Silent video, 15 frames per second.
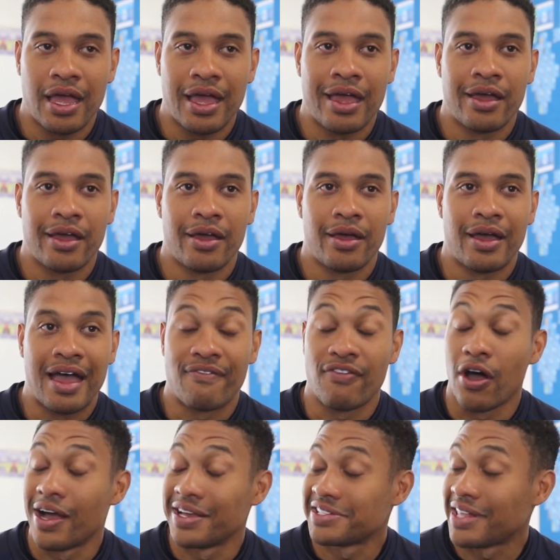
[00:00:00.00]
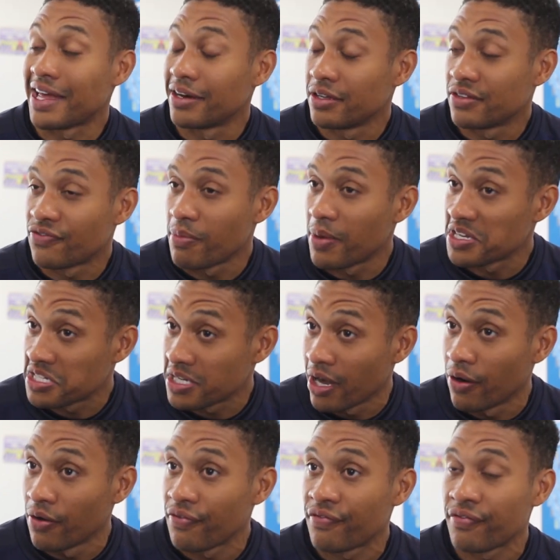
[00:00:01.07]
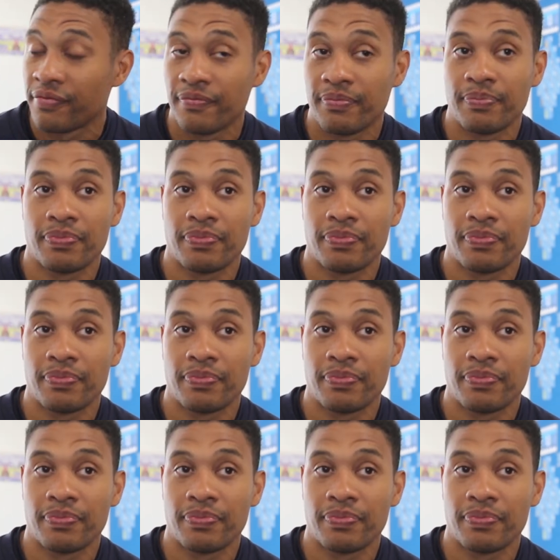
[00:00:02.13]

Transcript: uh, have higher standards for myself